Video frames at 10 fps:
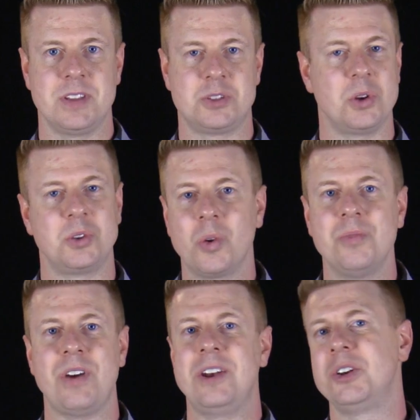And so you're
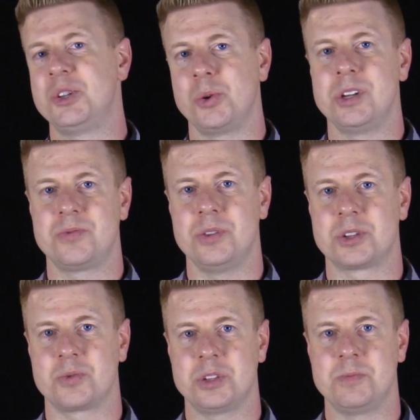invited to join us for
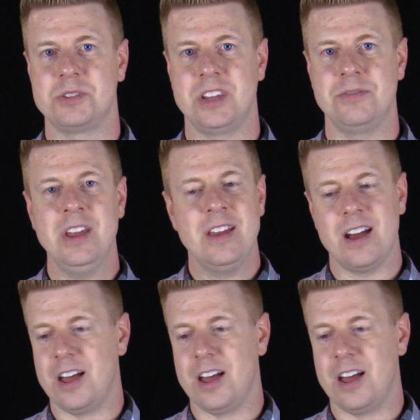this Christmas Eve.